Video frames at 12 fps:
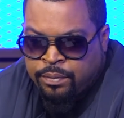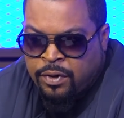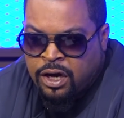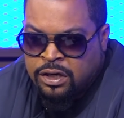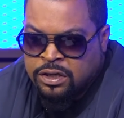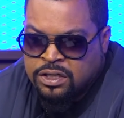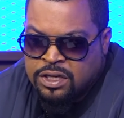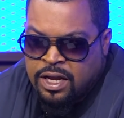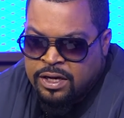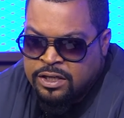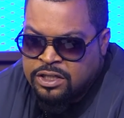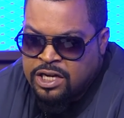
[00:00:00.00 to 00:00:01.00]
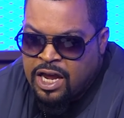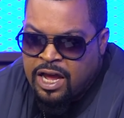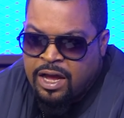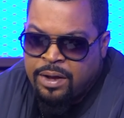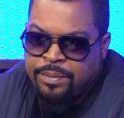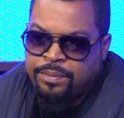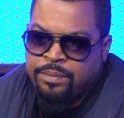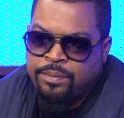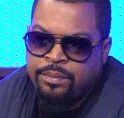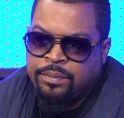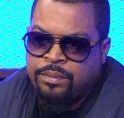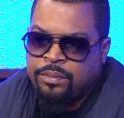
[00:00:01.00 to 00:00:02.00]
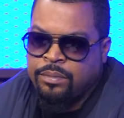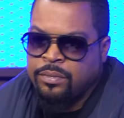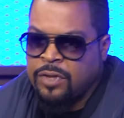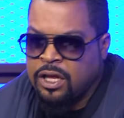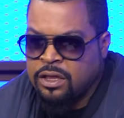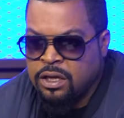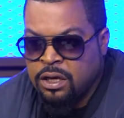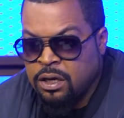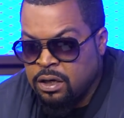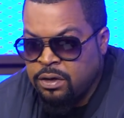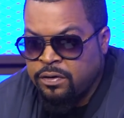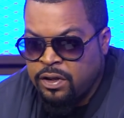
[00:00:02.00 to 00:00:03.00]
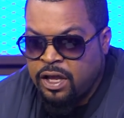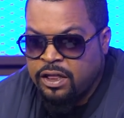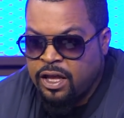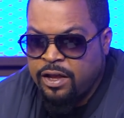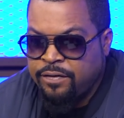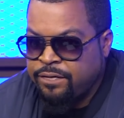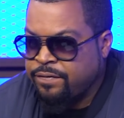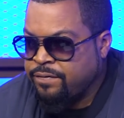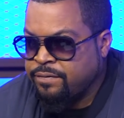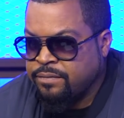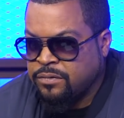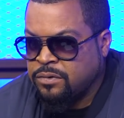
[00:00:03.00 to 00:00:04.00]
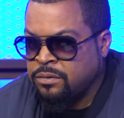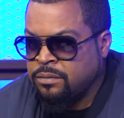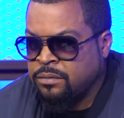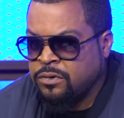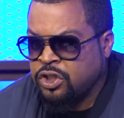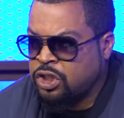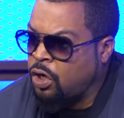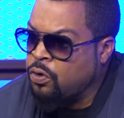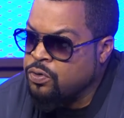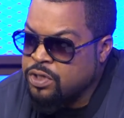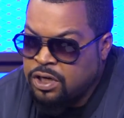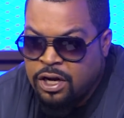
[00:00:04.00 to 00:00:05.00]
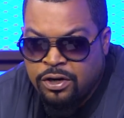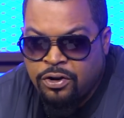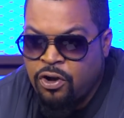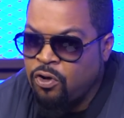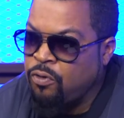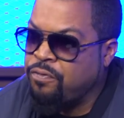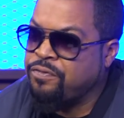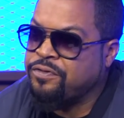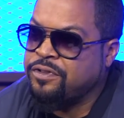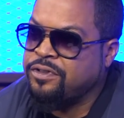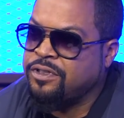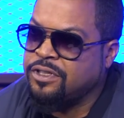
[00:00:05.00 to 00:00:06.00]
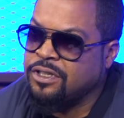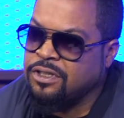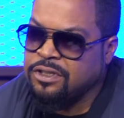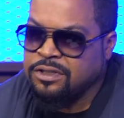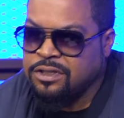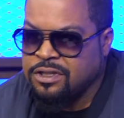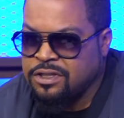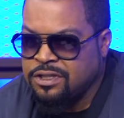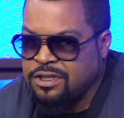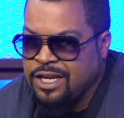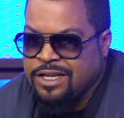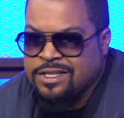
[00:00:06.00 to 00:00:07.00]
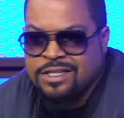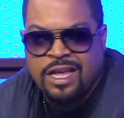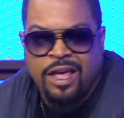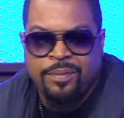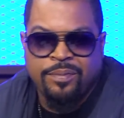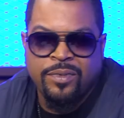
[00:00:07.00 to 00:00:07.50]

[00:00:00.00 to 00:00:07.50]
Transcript: understand the job that they've chosen under oath to accept.